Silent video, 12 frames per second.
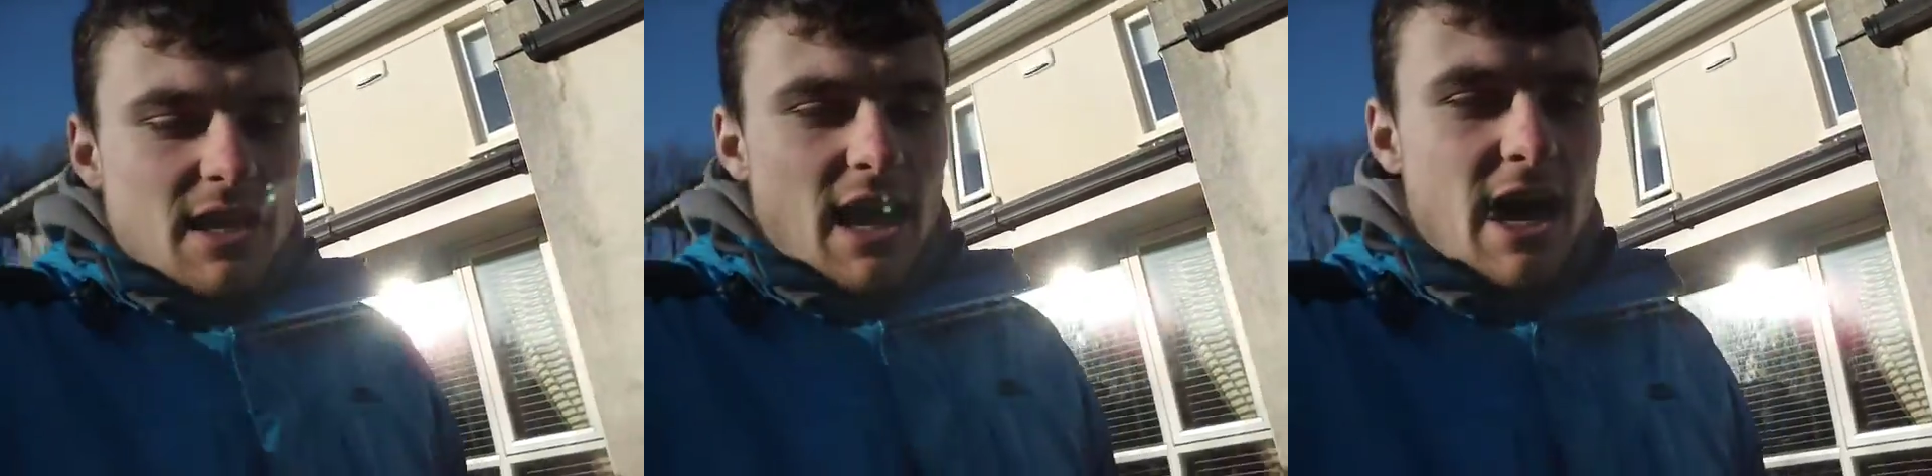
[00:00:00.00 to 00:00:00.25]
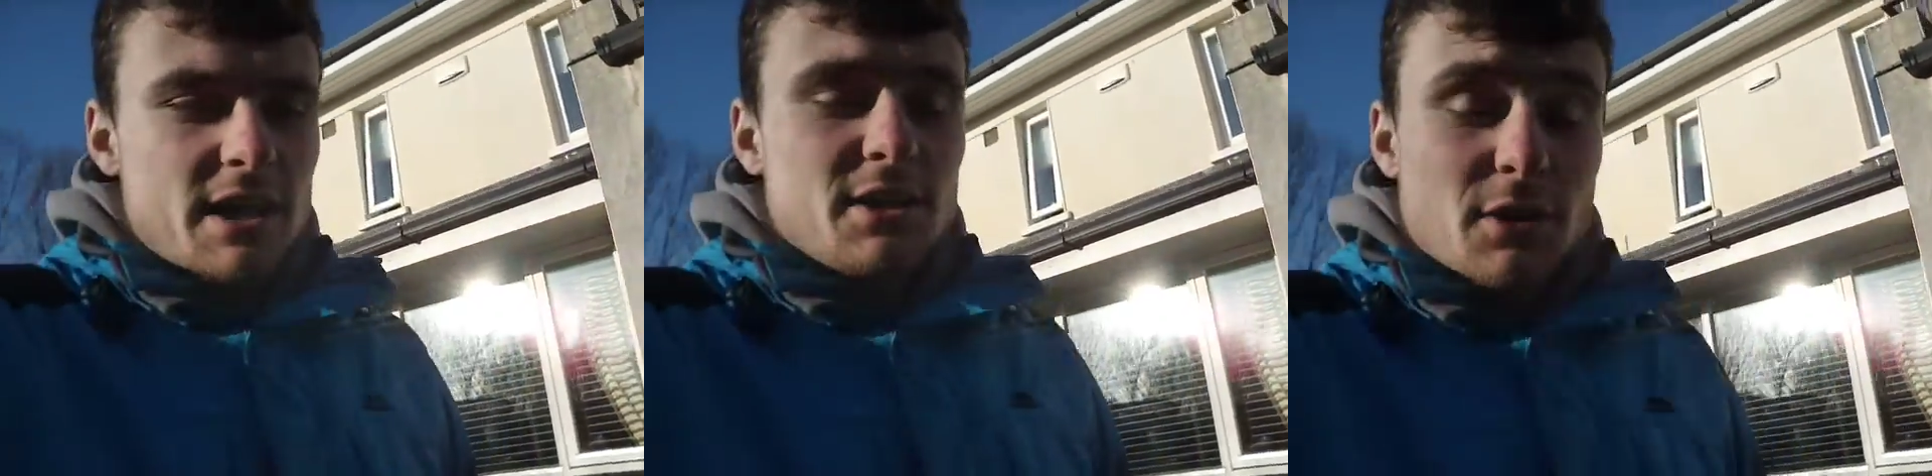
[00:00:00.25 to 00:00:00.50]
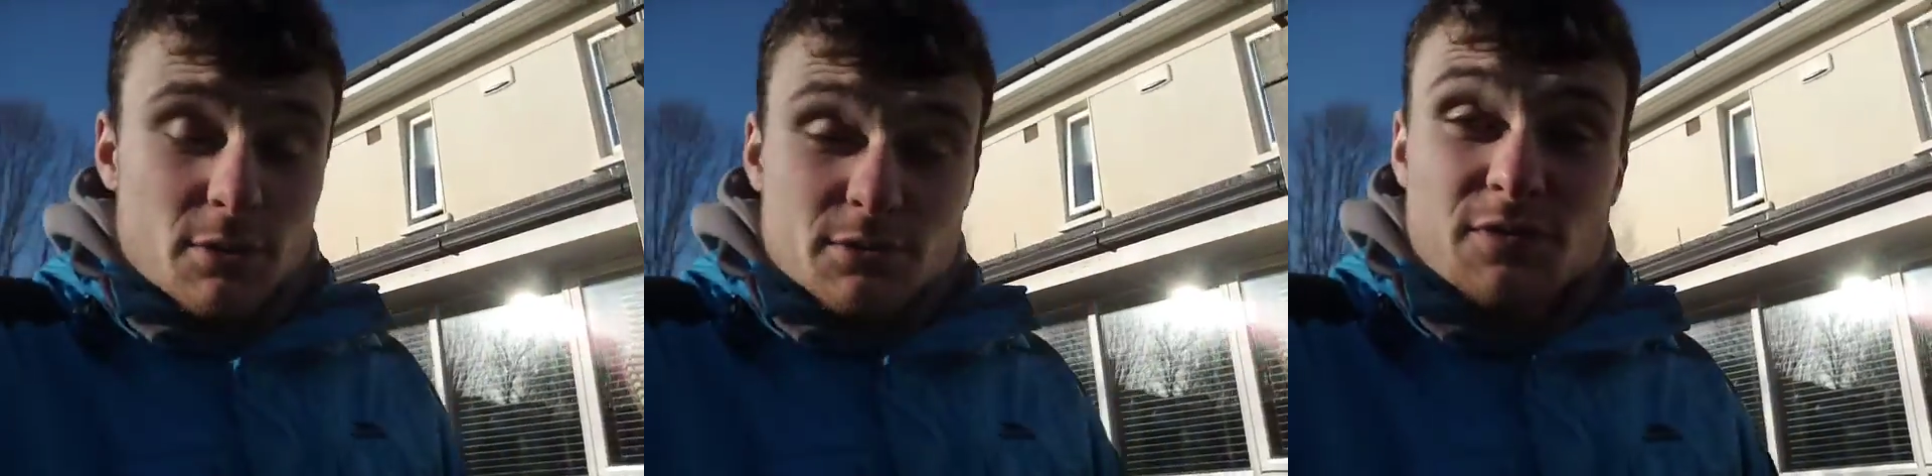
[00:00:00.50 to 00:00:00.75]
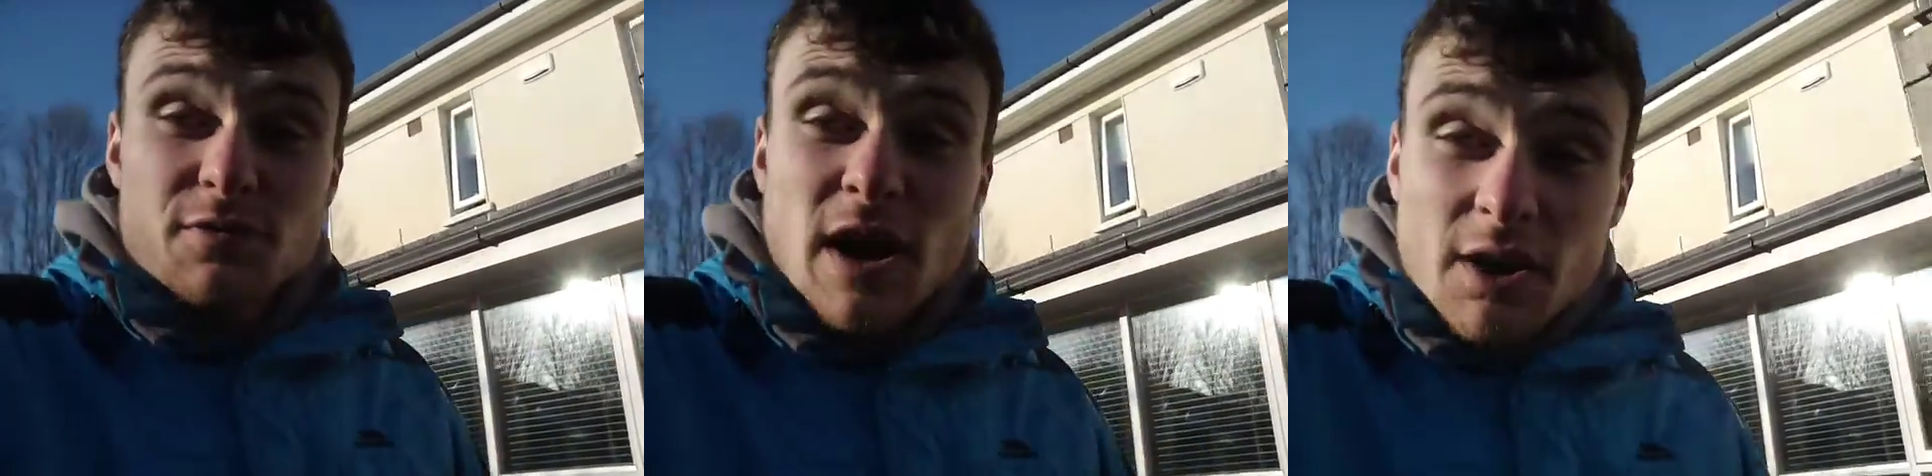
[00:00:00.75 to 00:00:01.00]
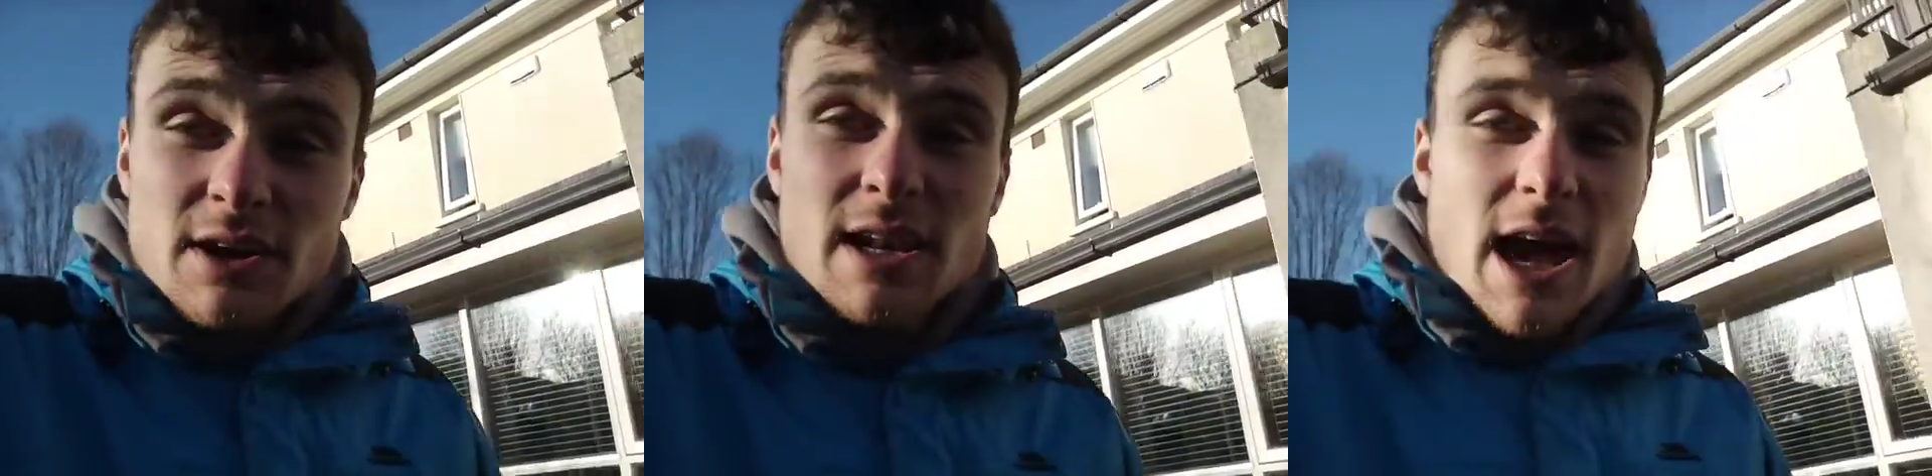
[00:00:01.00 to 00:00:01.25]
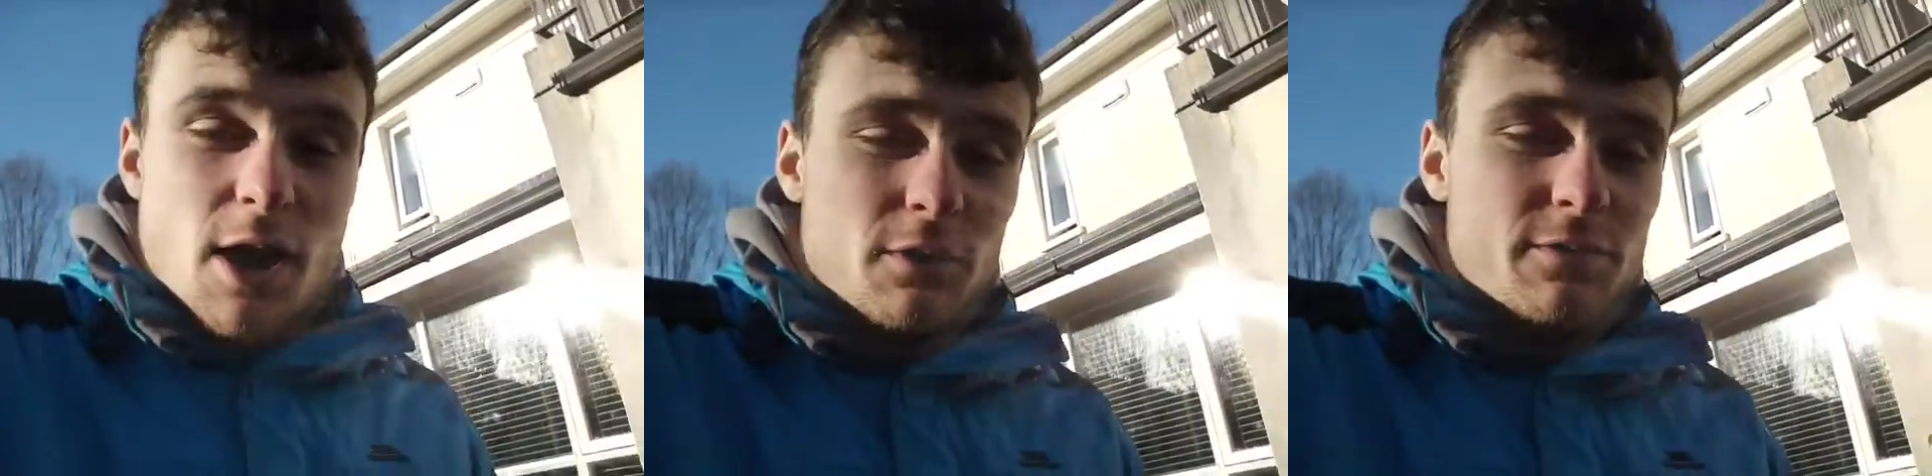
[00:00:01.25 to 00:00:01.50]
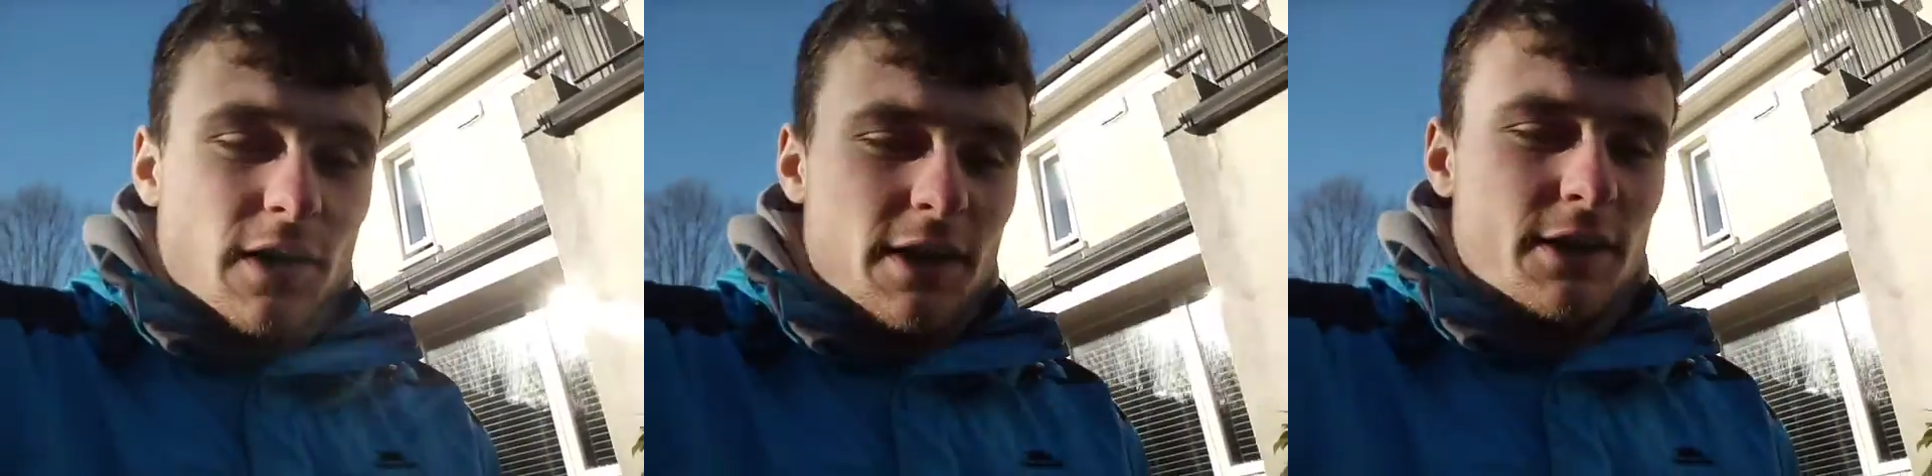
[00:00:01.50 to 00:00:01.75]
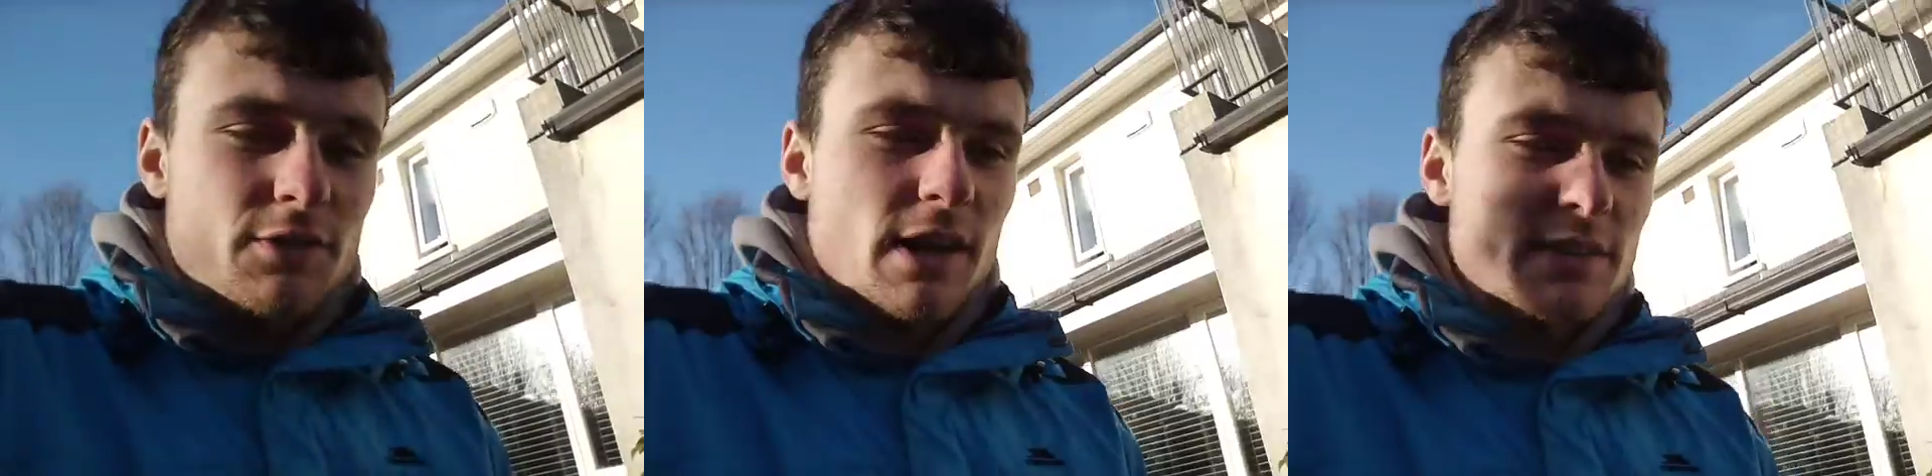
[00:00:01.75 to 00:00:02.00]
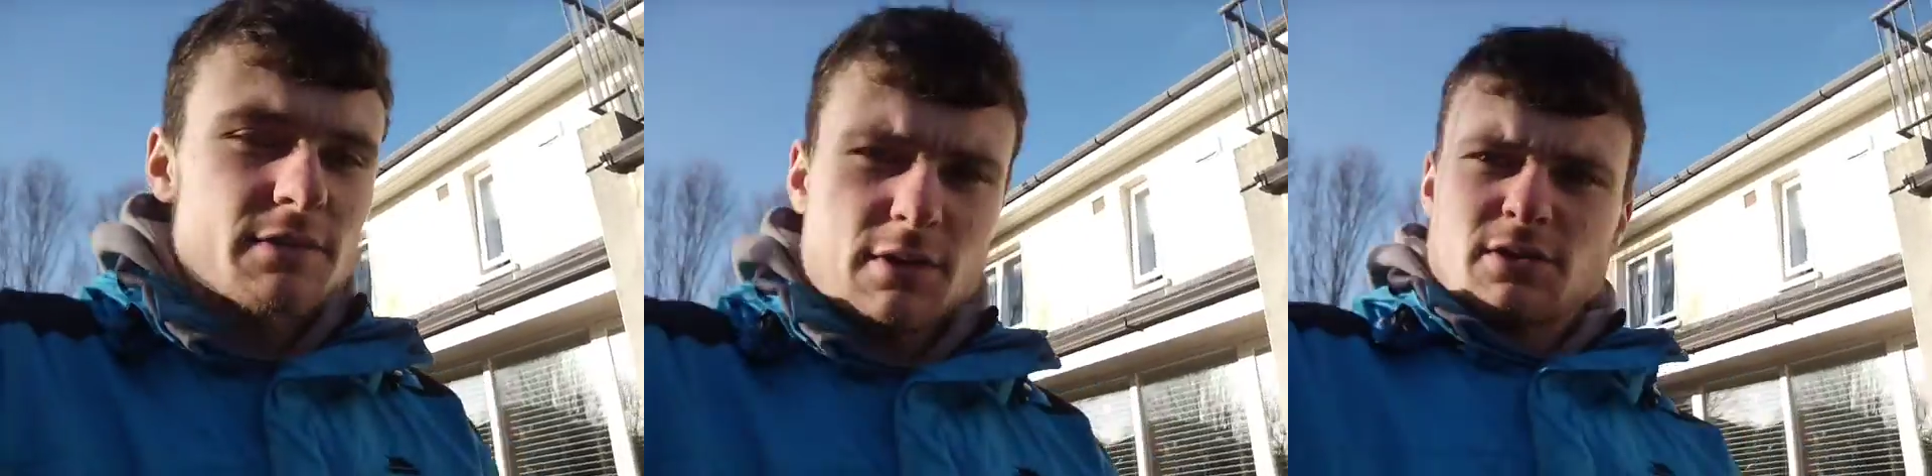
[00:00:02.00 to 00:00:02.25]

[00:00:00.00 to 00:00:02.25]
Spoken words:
And it was very loud, very aggressive,